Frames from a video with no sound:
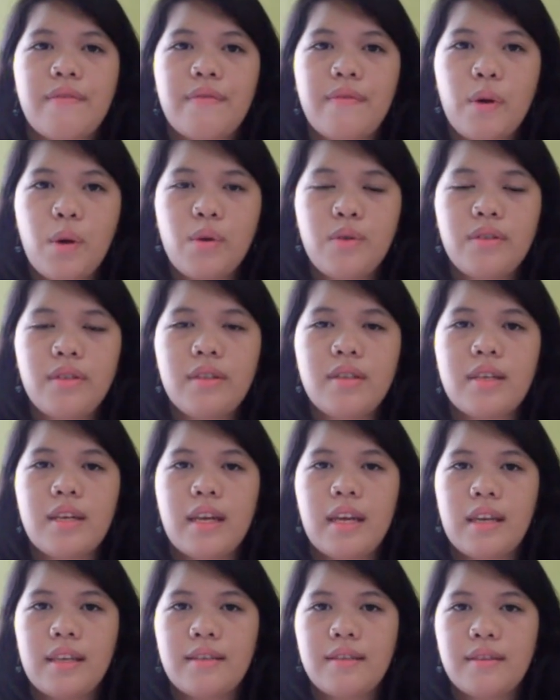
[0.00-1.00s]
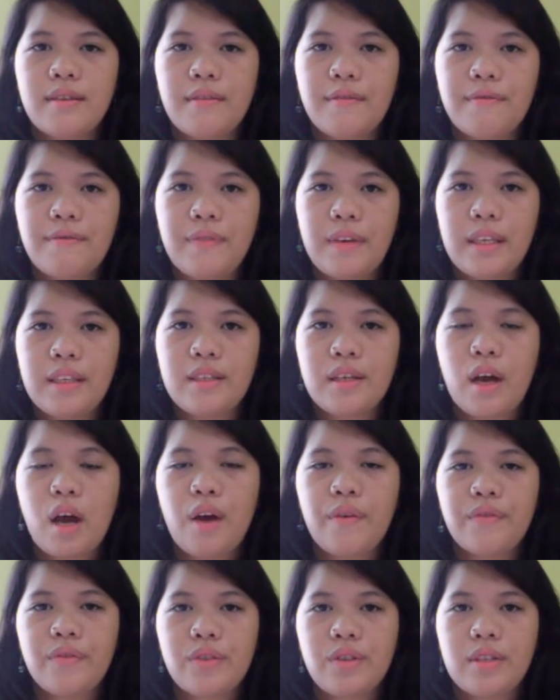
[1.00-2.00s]
First is the feet
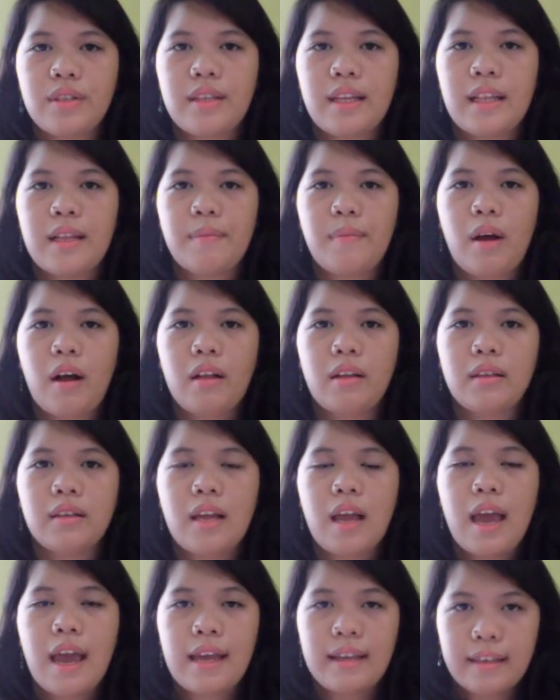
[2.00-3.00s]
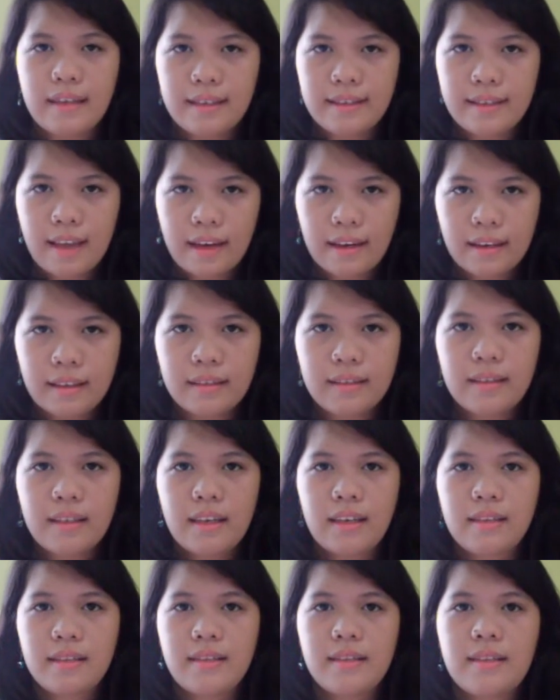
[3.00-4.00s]
of 2 syllable. The second
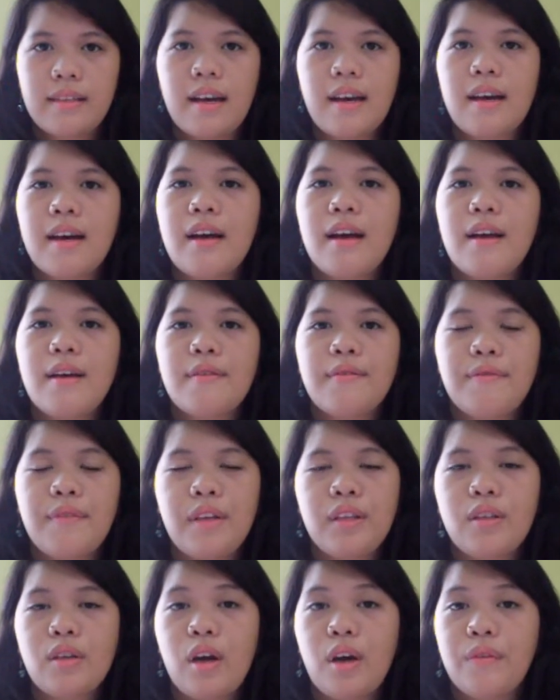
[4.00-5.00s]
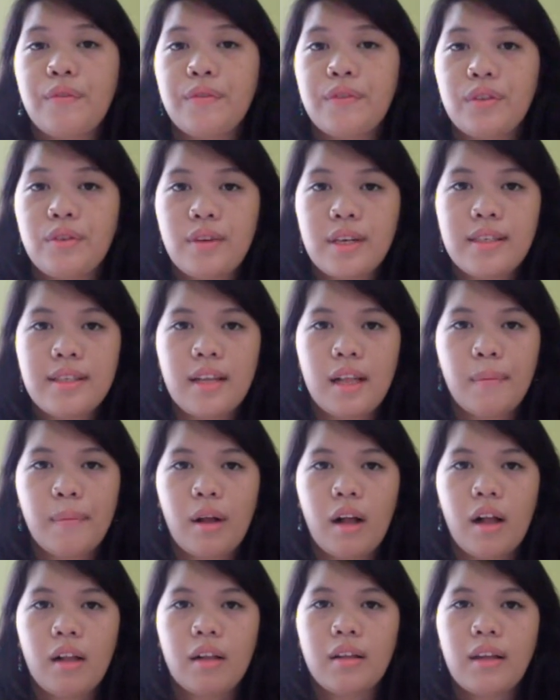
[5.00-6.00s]
is the feet of 3
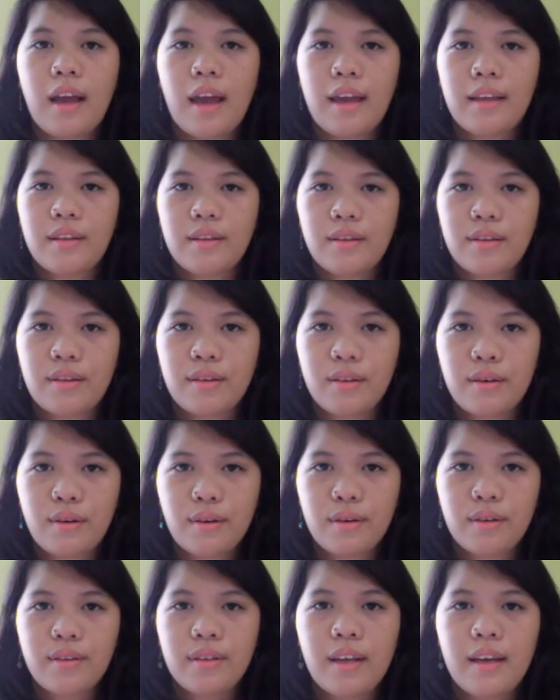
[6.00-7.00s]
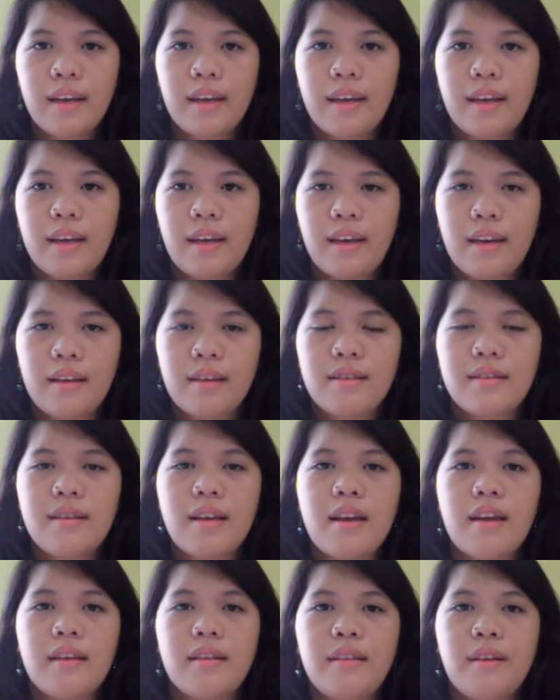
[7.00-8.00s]
syllable, and the third is
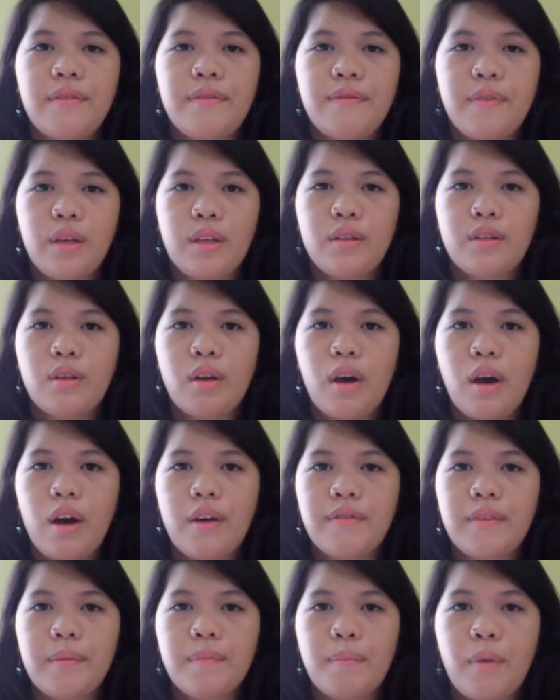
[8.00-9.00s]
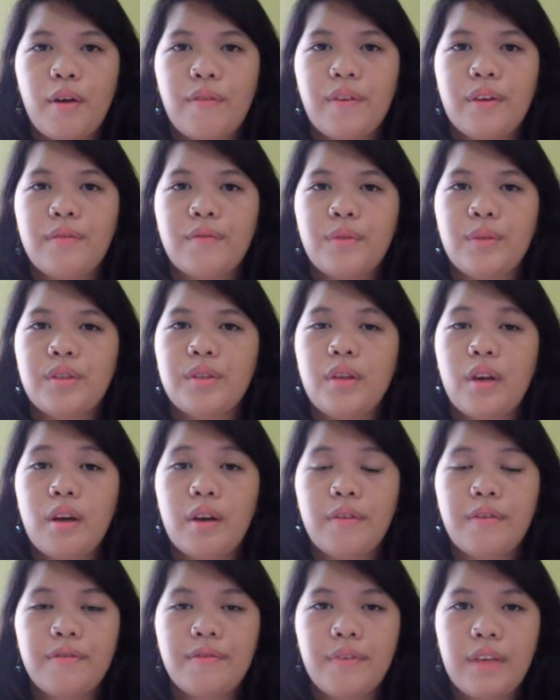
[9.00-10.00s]
the feet of imperfect foot
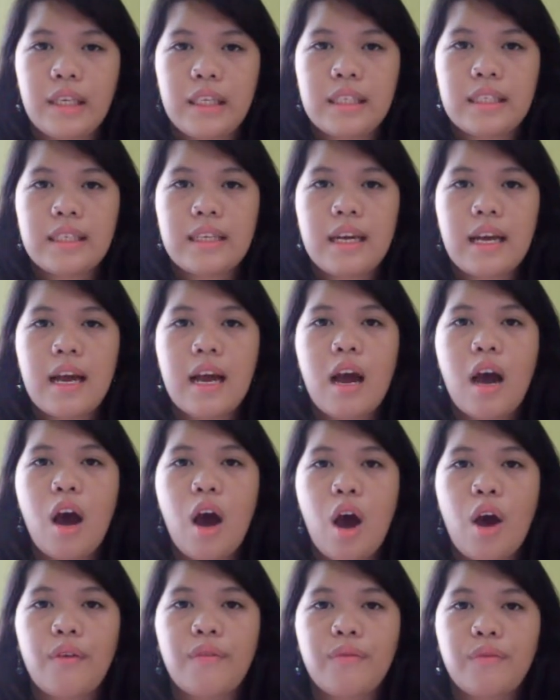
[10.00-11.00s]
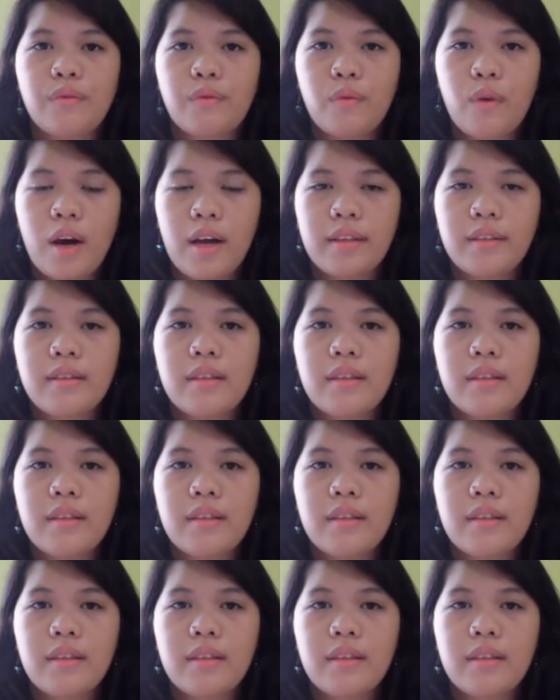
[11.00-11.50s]
or feet of 1